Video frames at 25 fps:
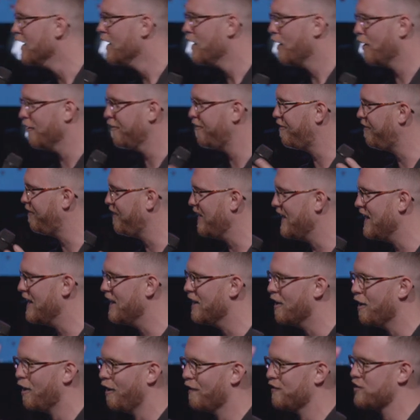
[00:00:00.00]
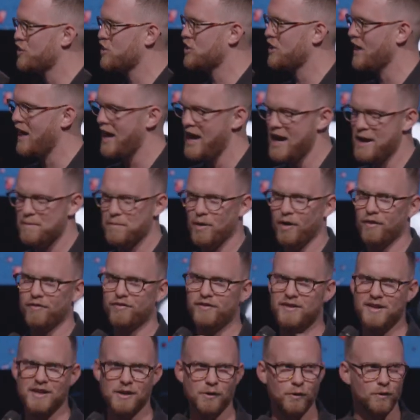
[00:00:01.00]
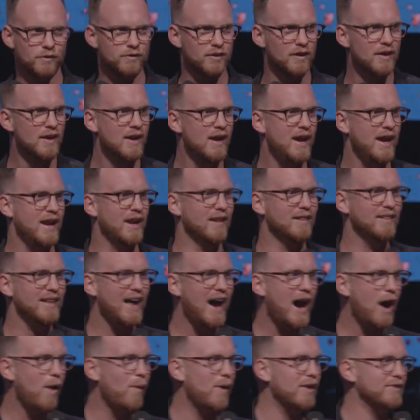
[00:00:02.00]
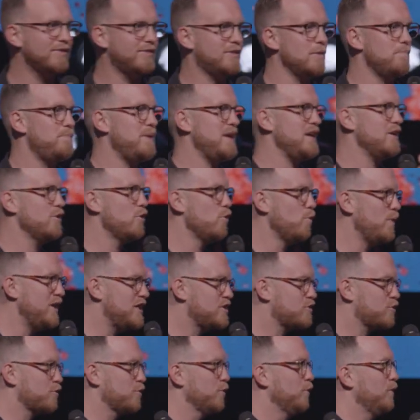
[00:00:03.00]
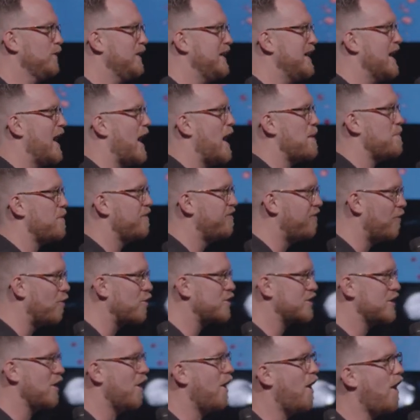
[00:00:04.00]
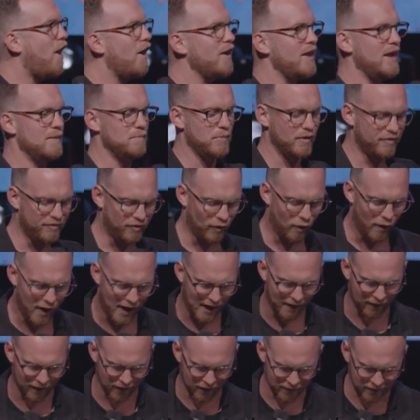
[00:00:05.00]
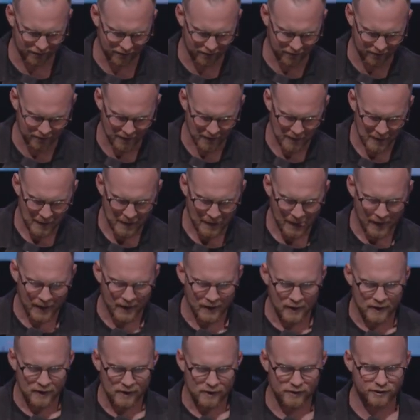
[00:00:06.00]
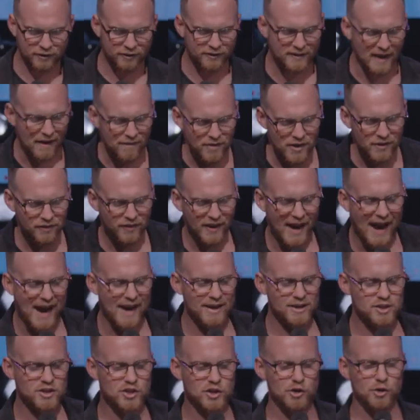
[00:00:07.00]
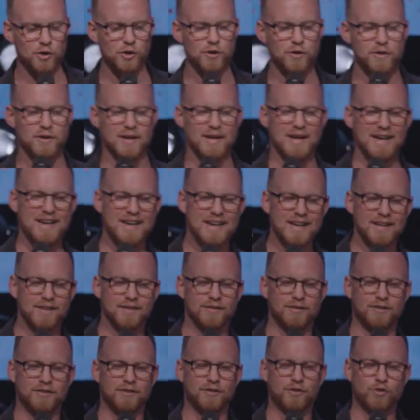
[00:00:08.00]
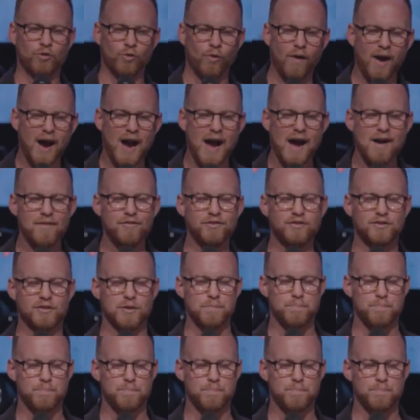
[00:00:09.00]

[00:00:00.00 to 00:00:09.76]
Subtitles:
of fear, of shame, of guilt, and allow us to be who we truly are before God and before others. The seventh attitude is strive to